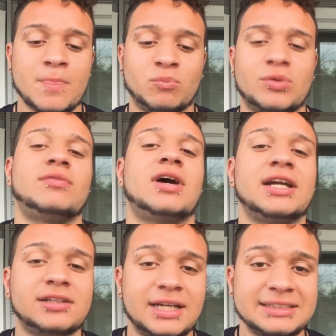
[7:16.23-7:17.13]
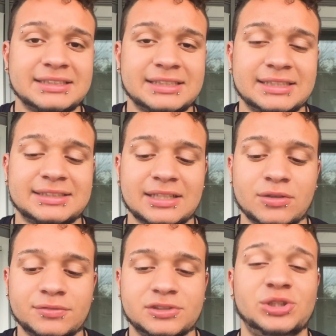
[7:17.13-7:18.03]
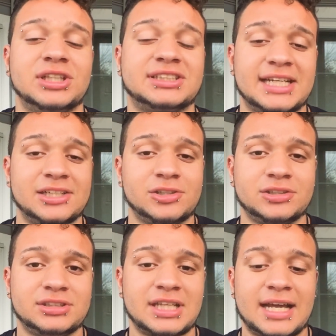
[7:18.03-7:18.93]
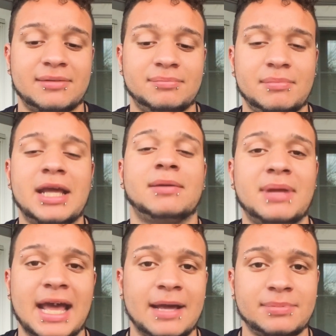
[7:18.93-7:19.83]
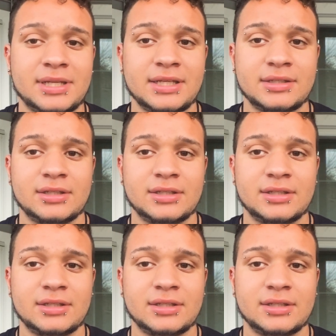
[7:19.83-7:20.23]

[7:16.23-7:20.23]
revitalizes itself to the standards that make me happy,